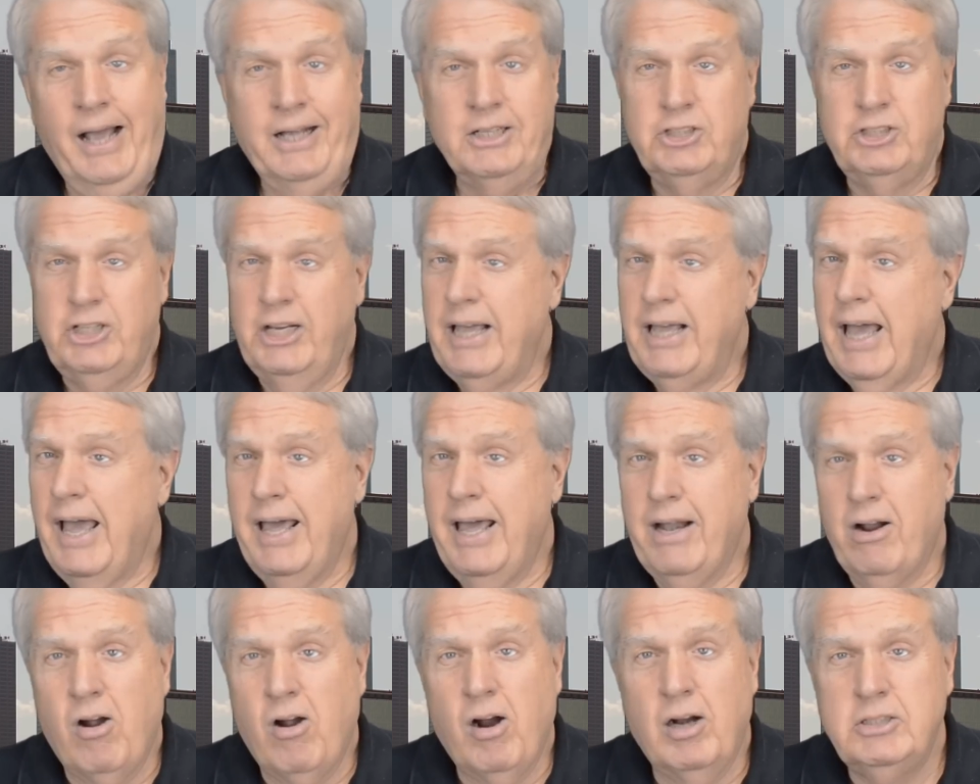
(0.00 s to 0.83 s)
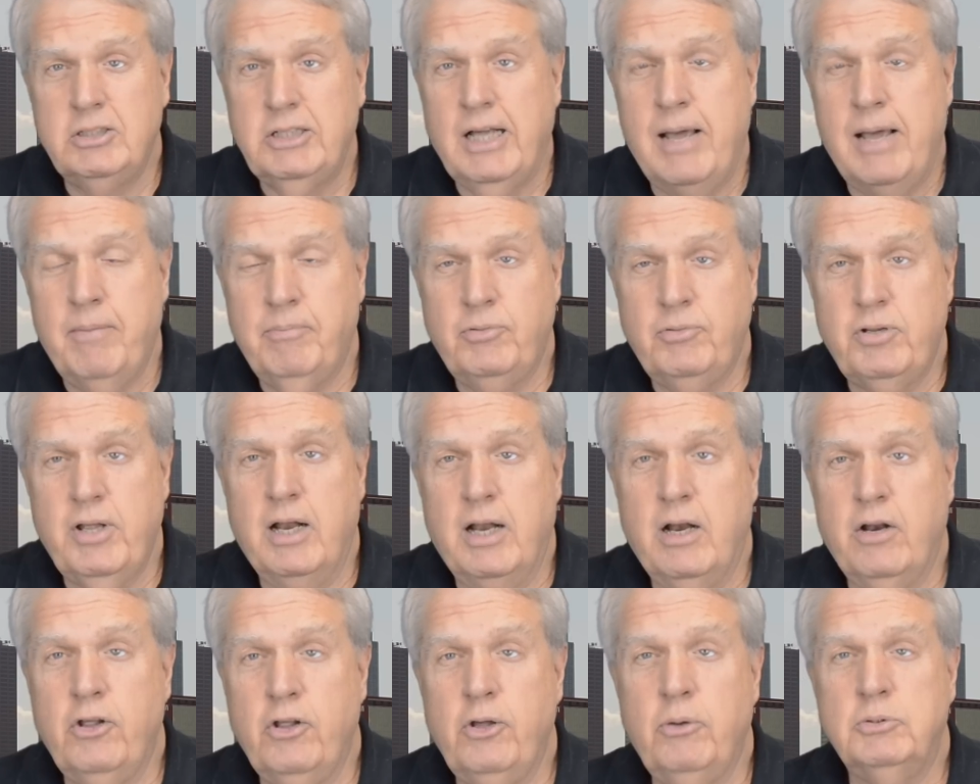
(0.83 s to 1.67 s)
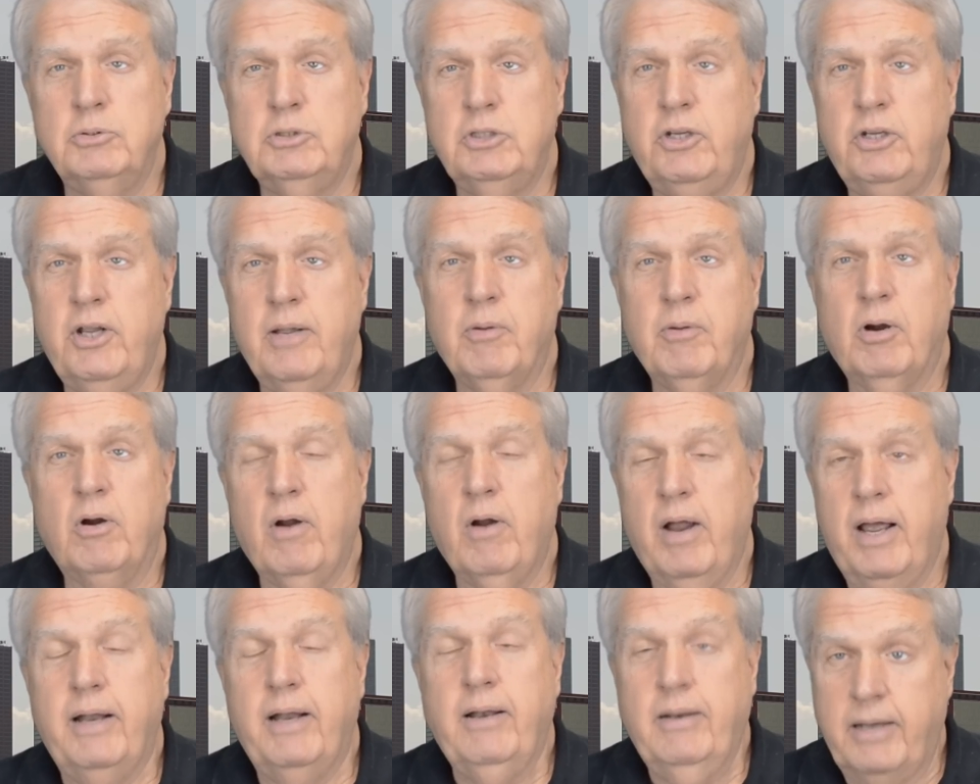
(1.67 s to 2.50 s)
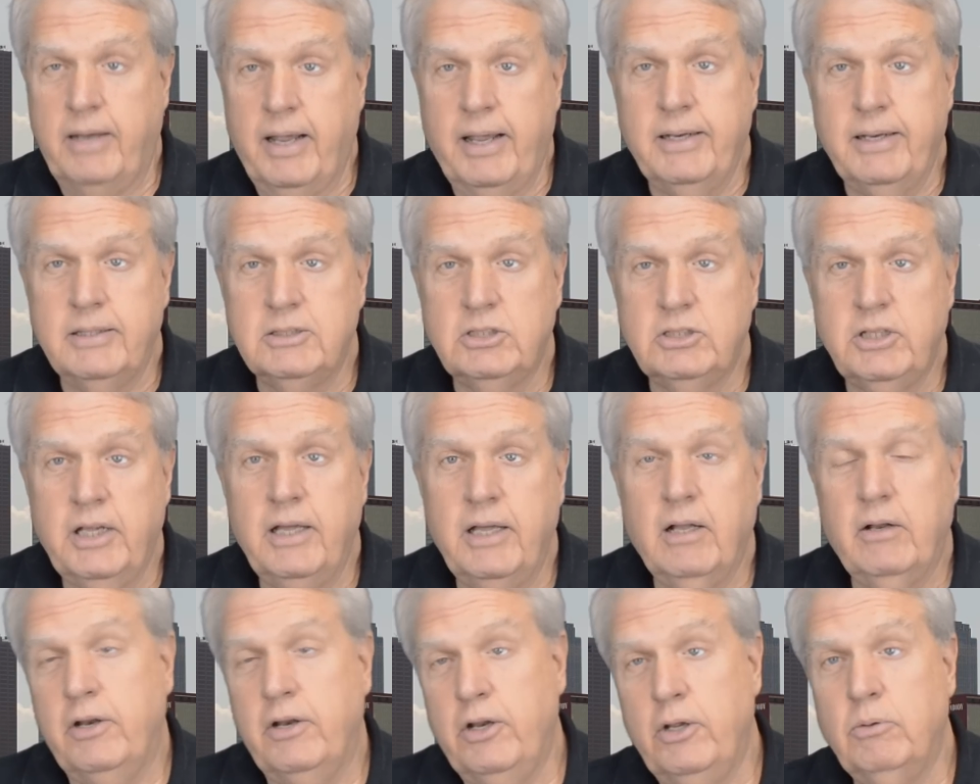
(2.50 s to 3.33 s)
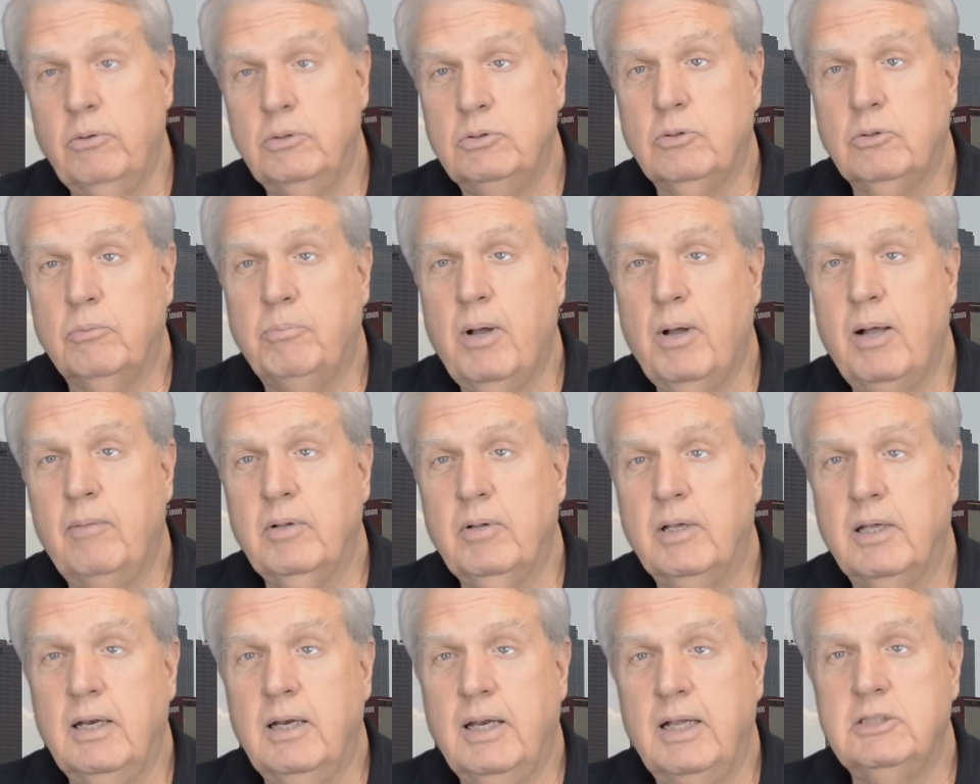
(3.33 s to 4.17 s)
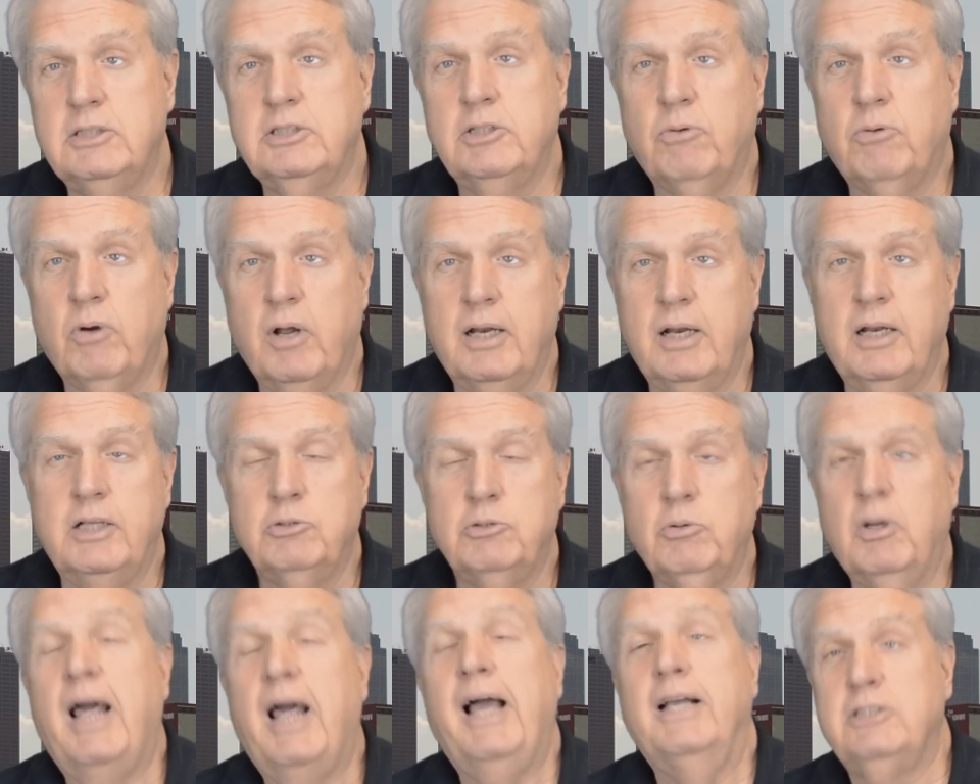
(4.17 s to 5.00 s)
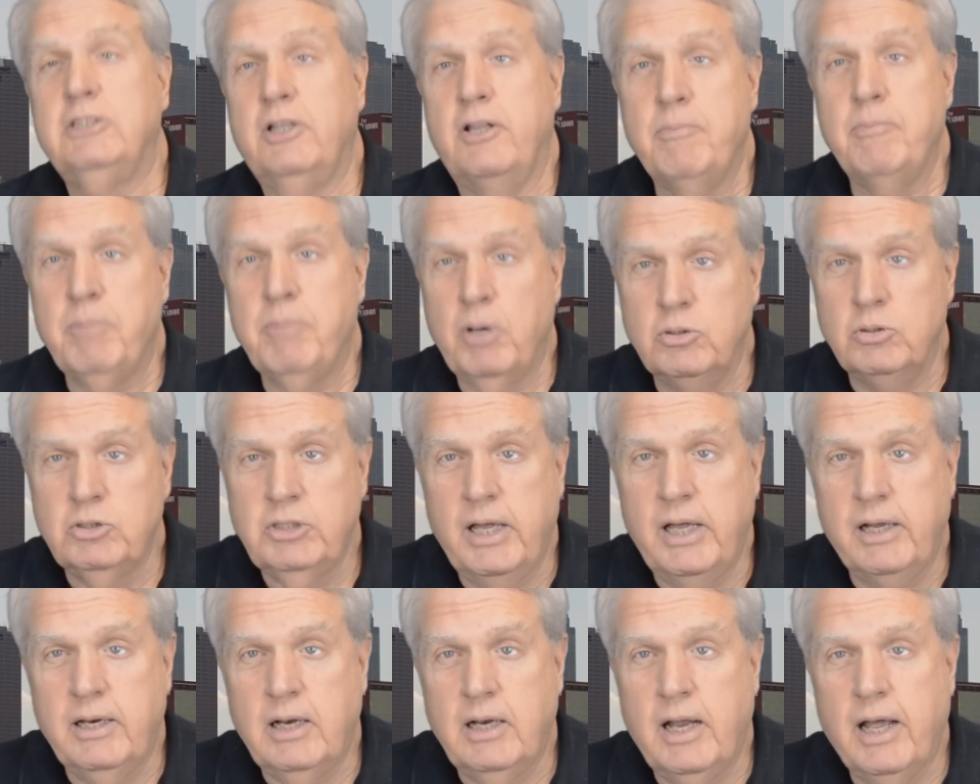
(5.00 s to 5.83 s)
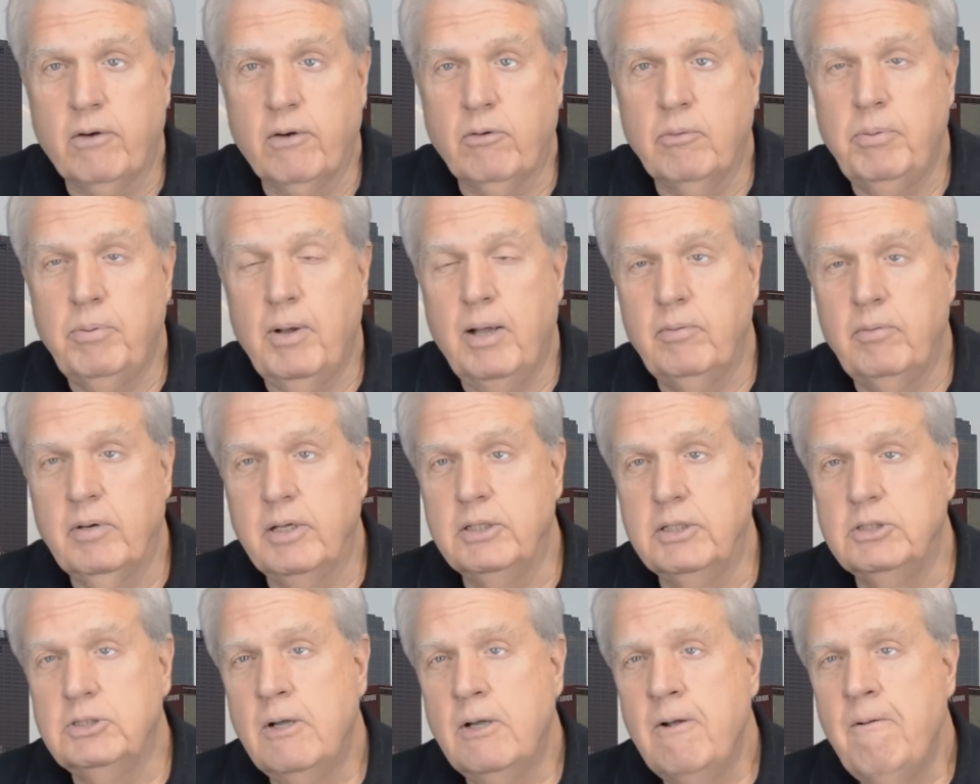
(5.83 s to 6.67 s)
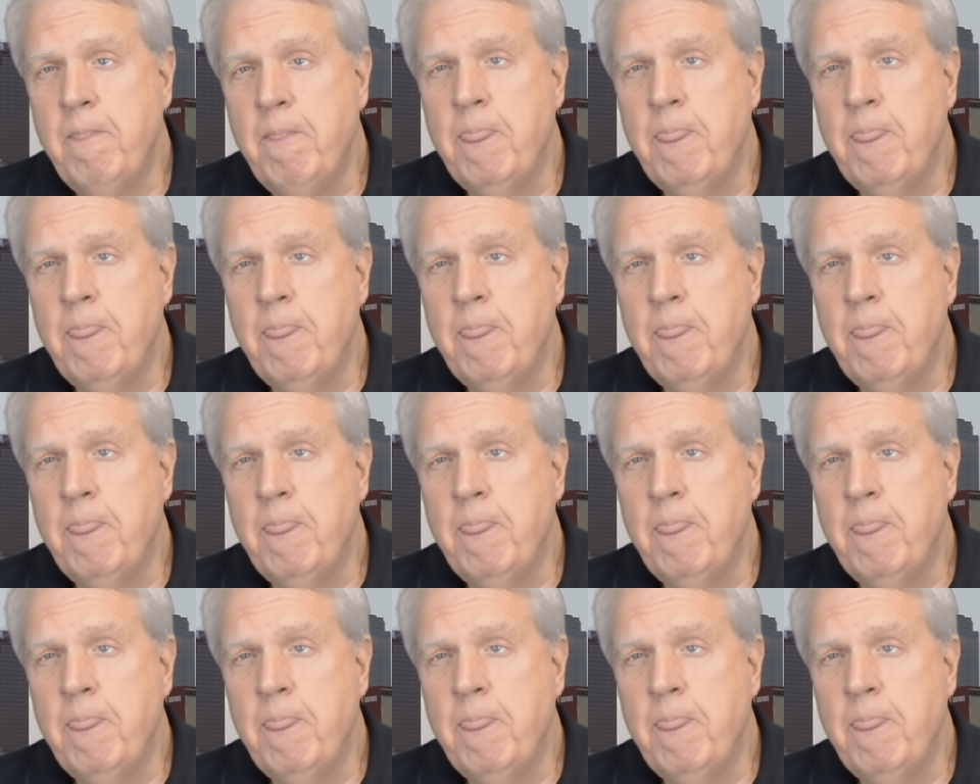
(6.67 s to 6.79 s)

gee, I had a hard time telling who was a Democrat, Nate Steele, and who was a Republican, Leslie Rutledge. Well, actually, they both sounded like Republicans.